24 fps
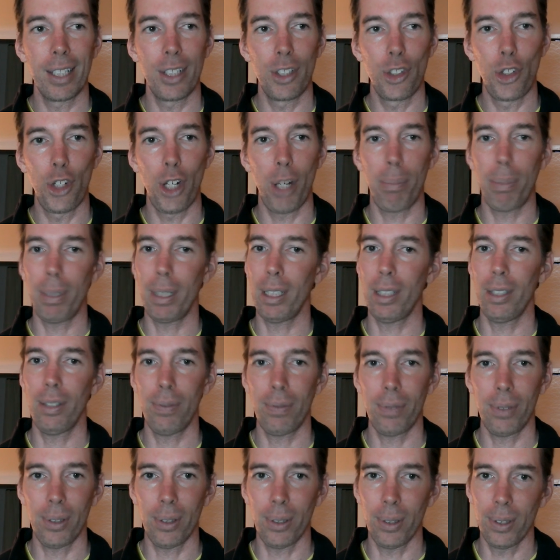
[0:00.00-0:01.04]
Japanese
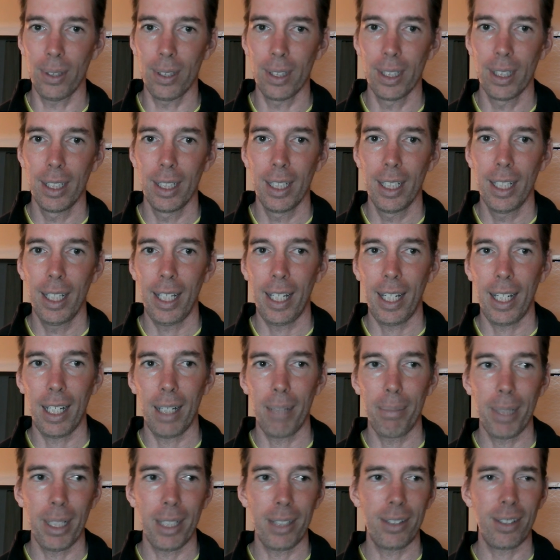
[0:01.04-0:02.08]
food. And
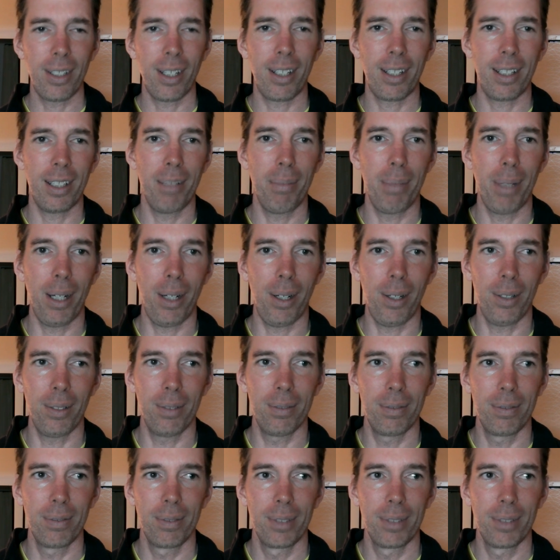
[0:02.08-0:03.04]
I'm not talking about